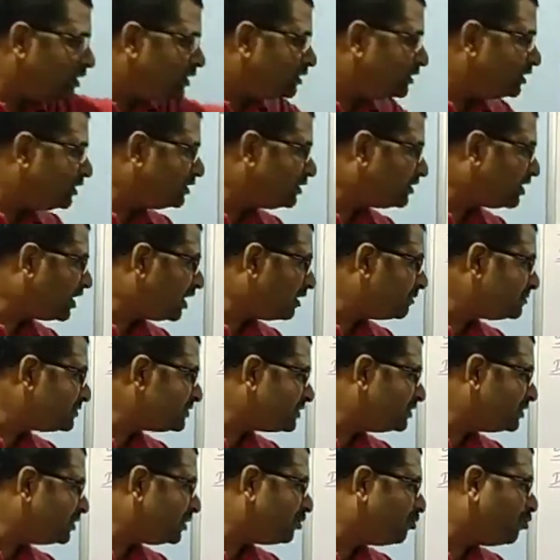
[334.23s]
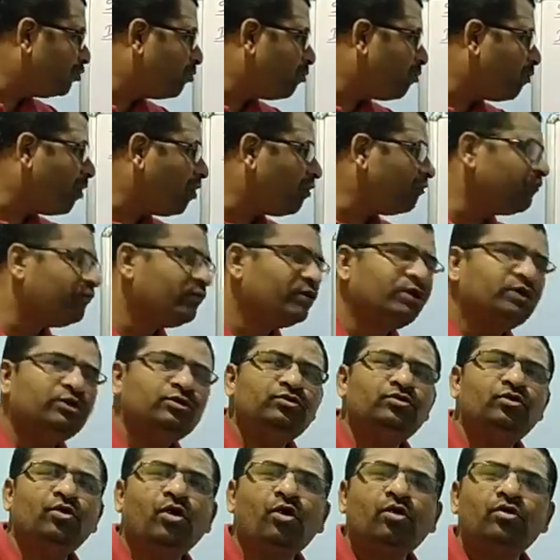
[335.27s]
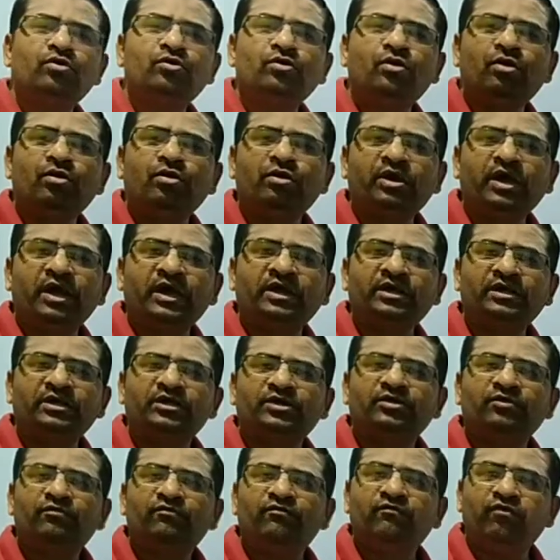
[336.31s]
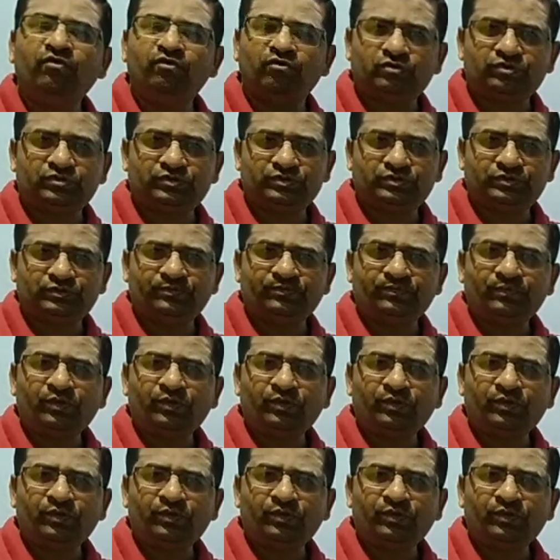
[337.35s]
It comes in the group of non-contact force.